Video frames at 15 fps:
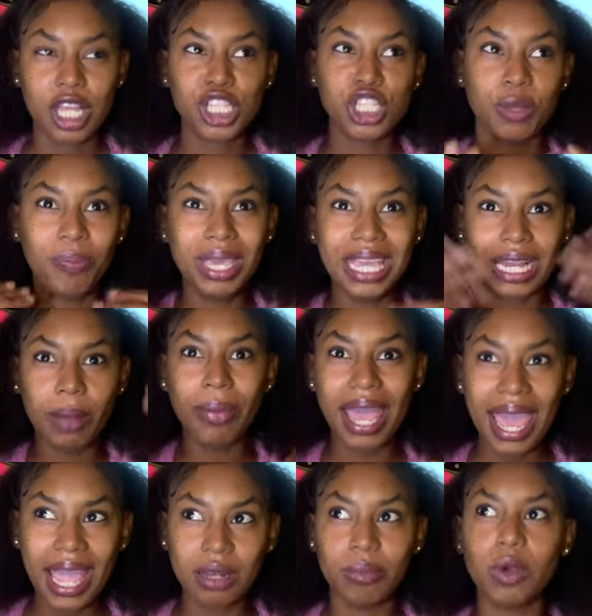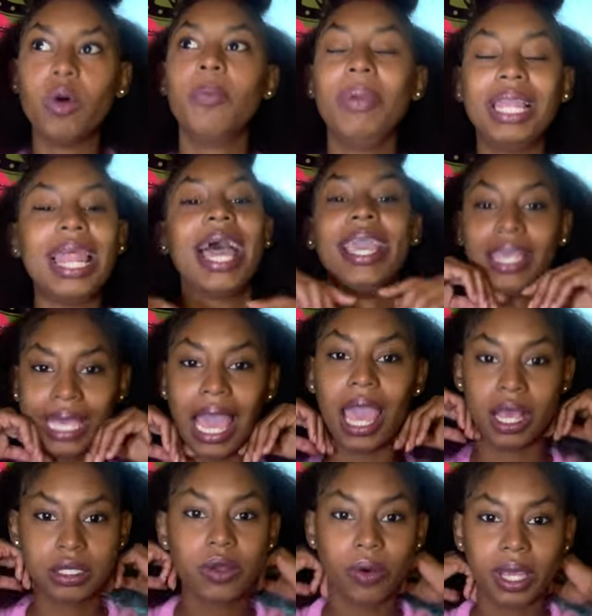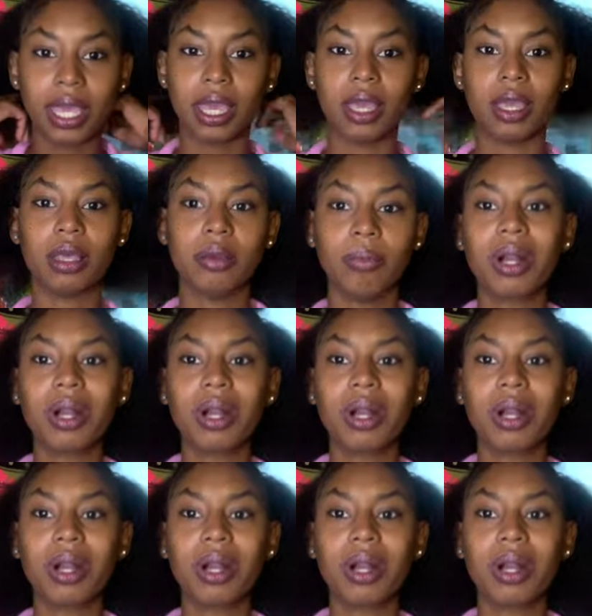to me and my head, me would be like, yeah, it's okay.